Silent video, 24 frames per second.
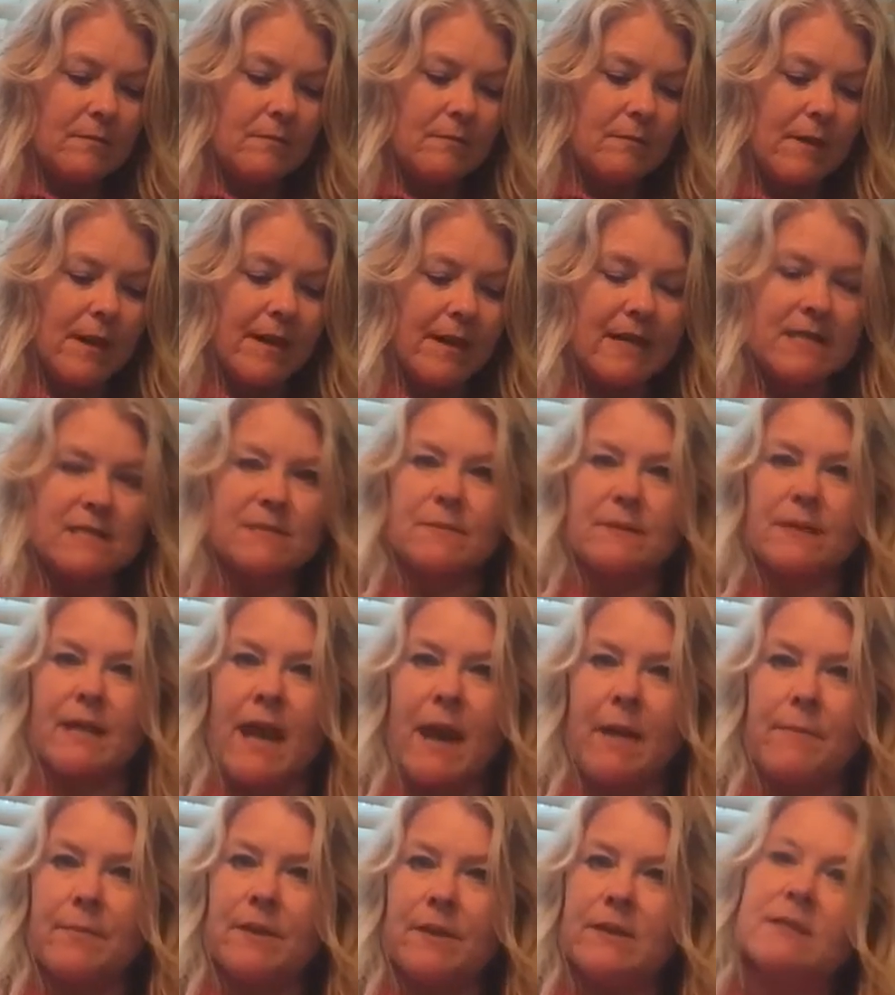My husband
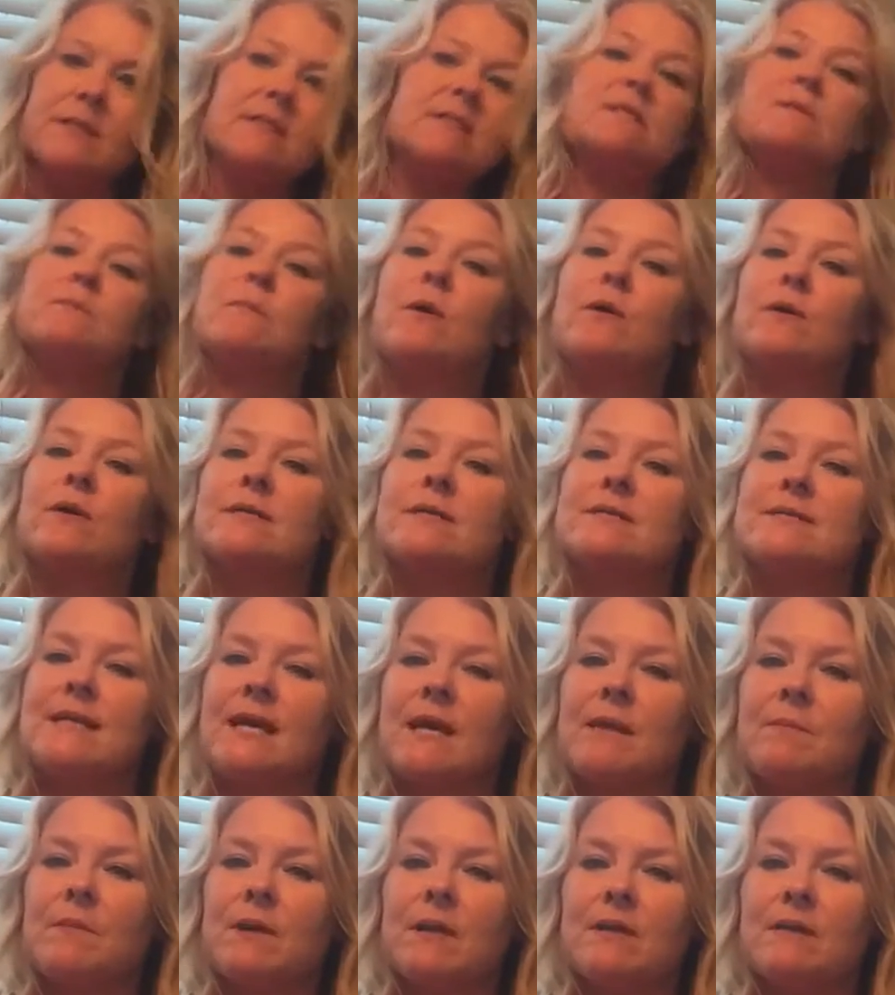happened to smoke a
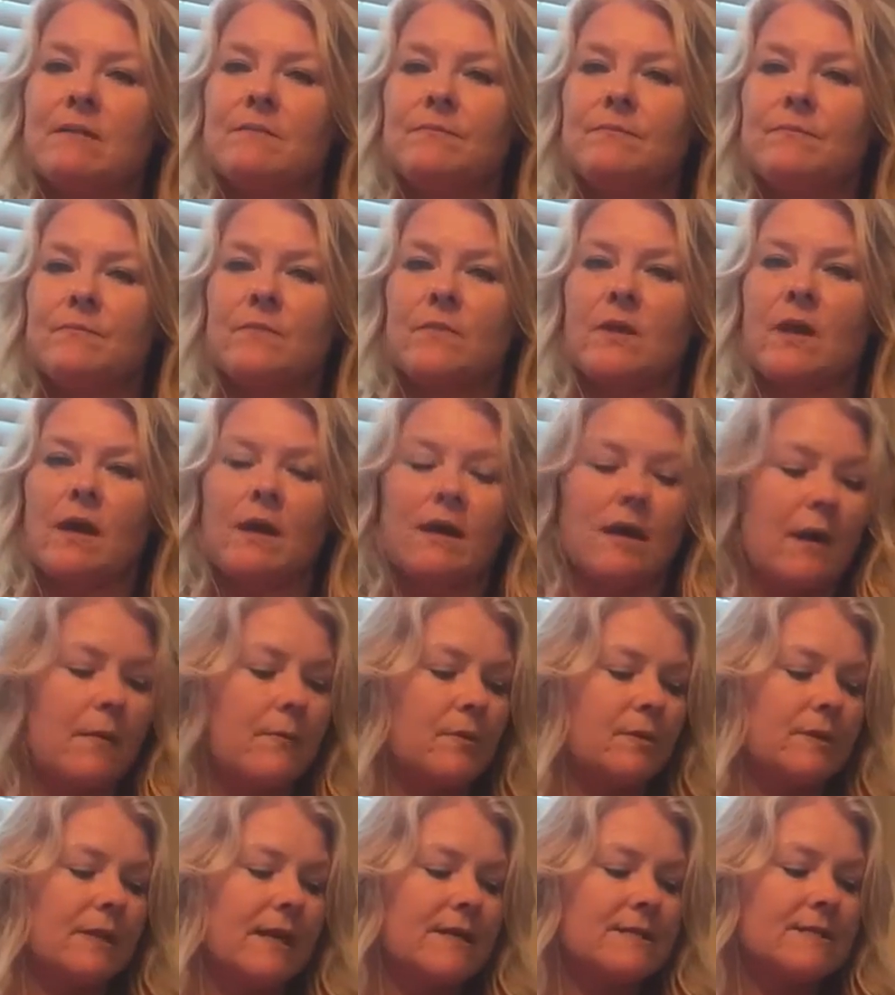salmon a
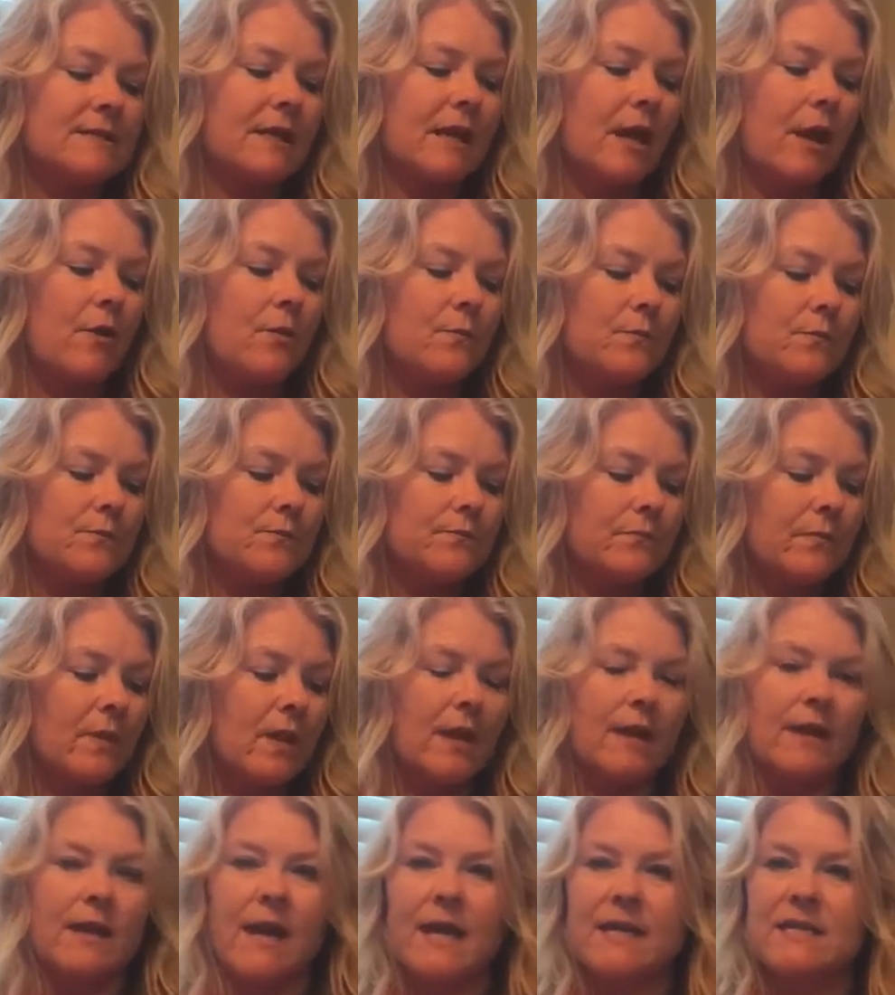couple days ago,
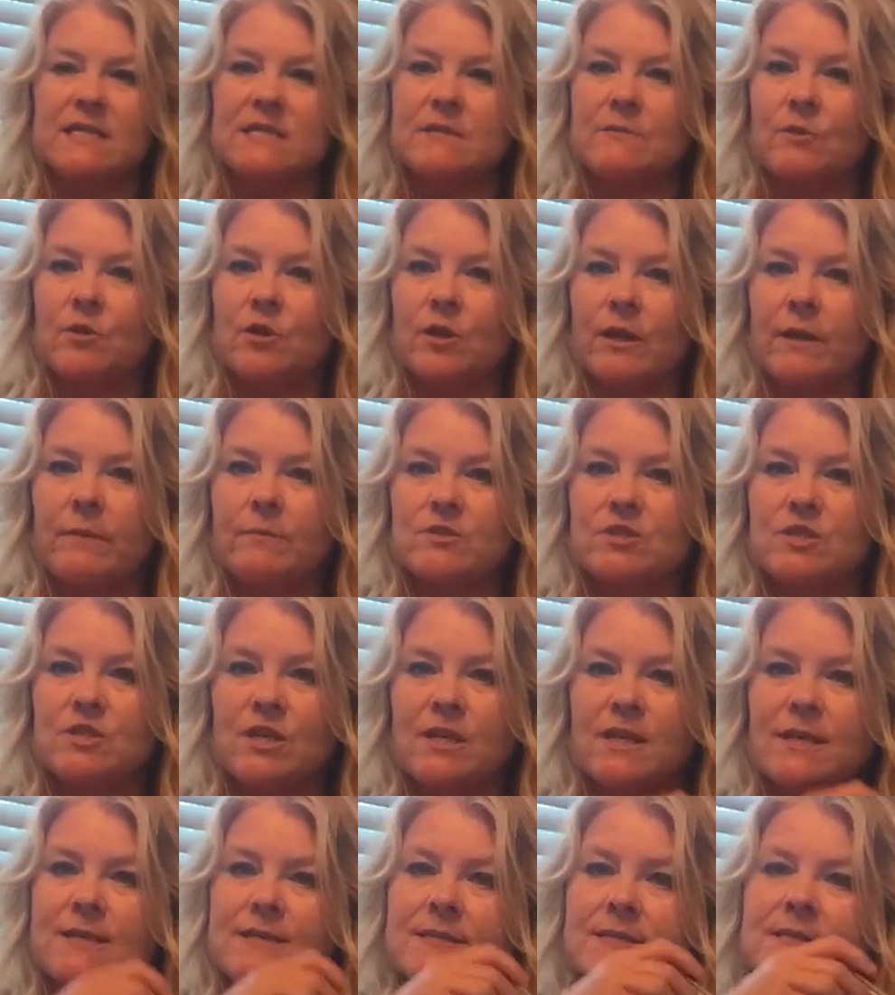and I had some cream
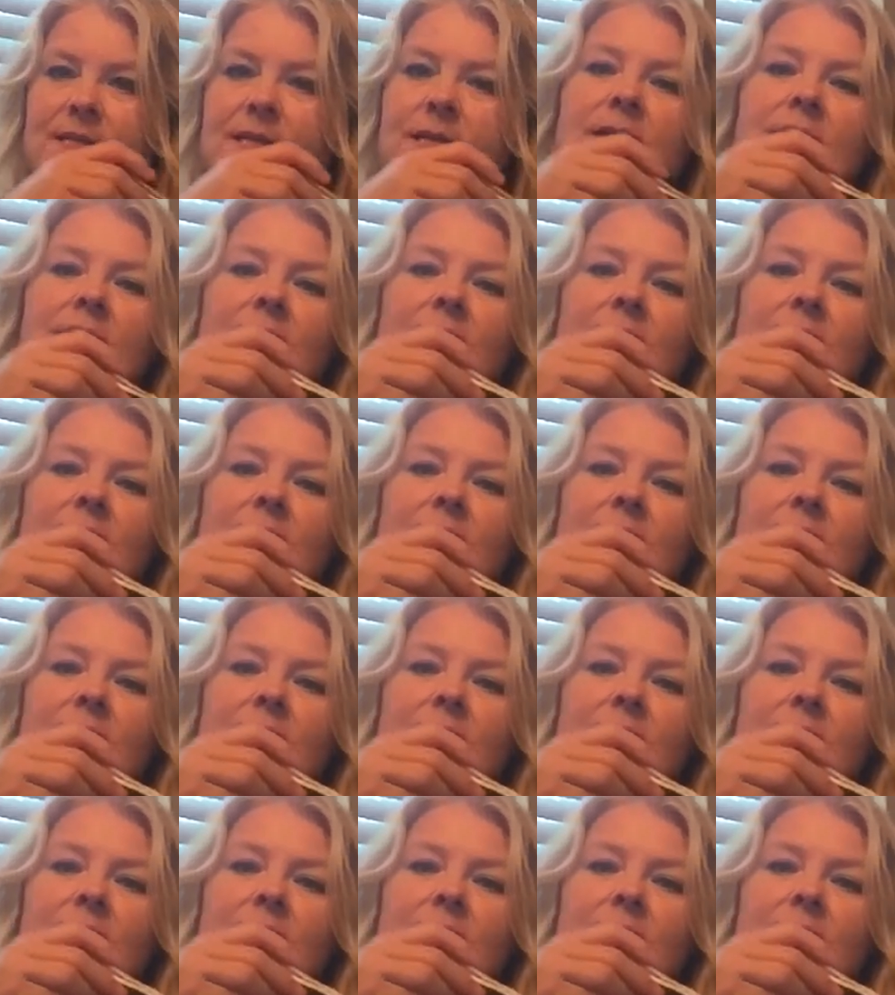cheese.